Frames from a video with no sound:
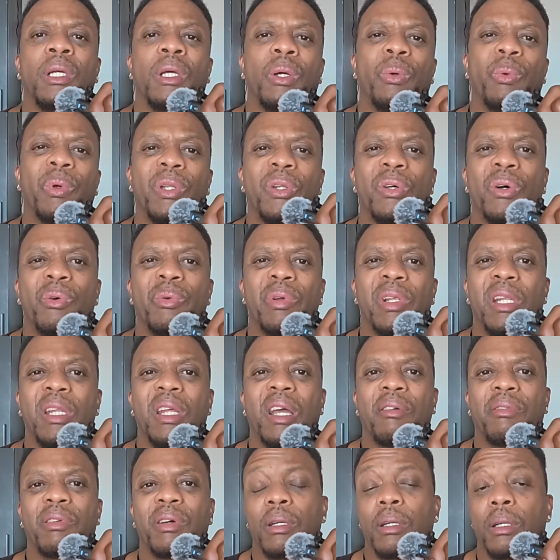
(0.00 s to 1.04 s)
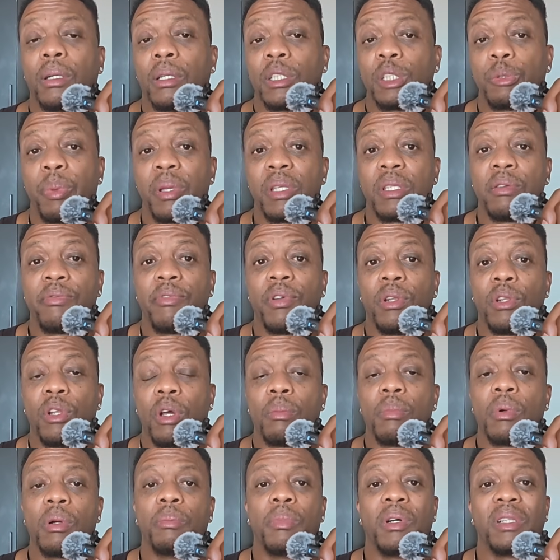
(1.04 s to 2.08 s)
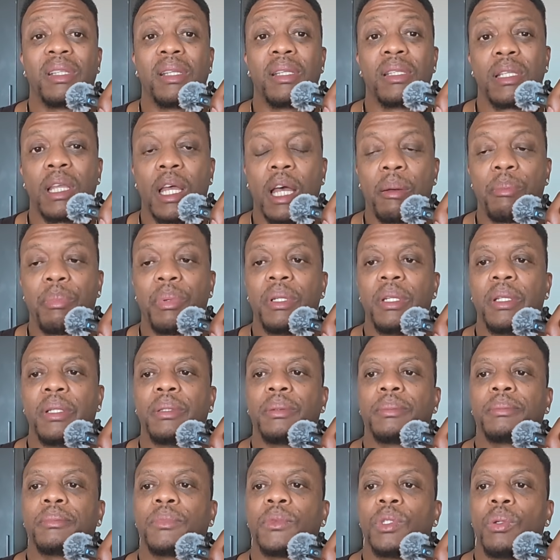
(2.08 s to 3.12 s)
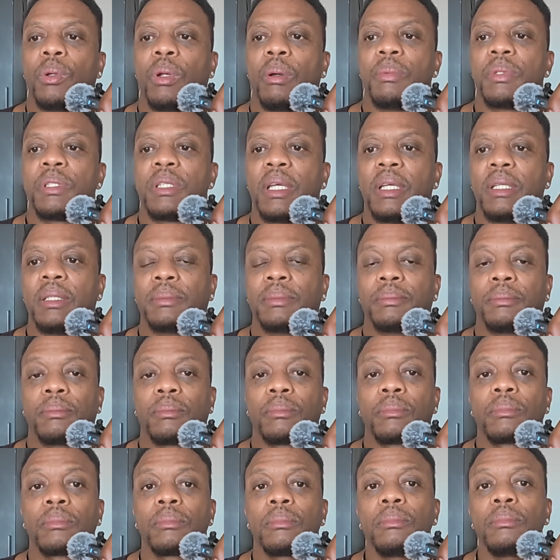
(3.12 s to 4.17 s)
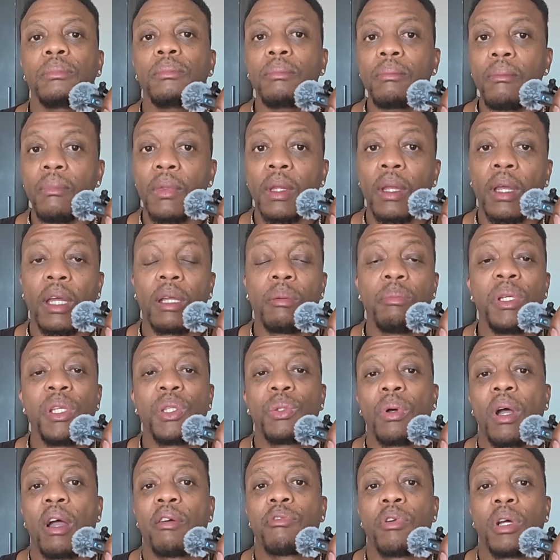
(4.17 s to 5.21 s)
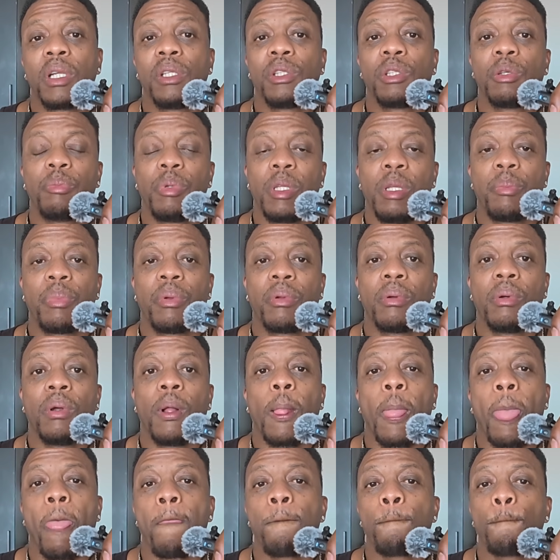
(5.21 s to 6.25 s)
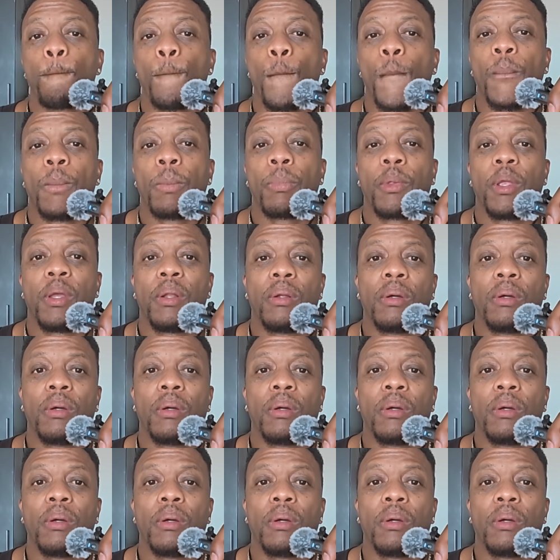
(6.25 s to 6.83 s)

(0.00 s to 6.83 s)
We don't really have a specific number, but it's happening. You know what I'm saying? And me too, I've run into people, a